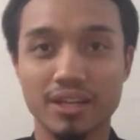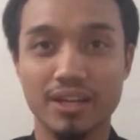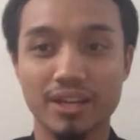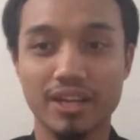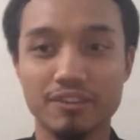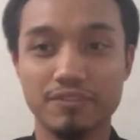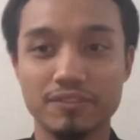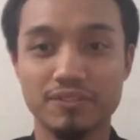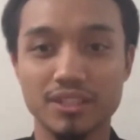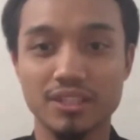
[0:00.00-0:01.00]

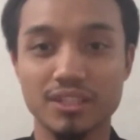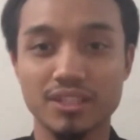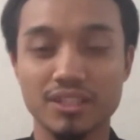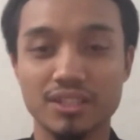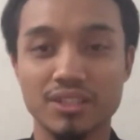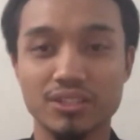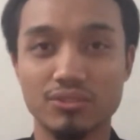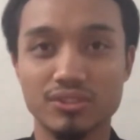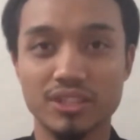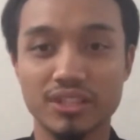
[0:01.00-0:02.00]
L50,
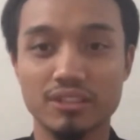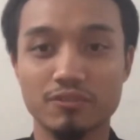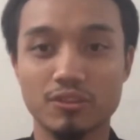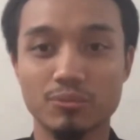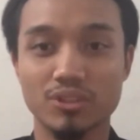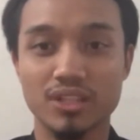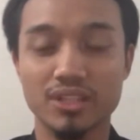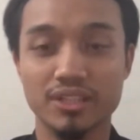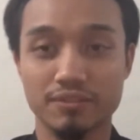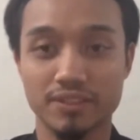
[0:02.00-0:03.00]
using the formula
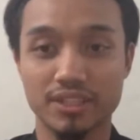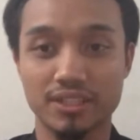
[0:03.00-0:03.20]
given.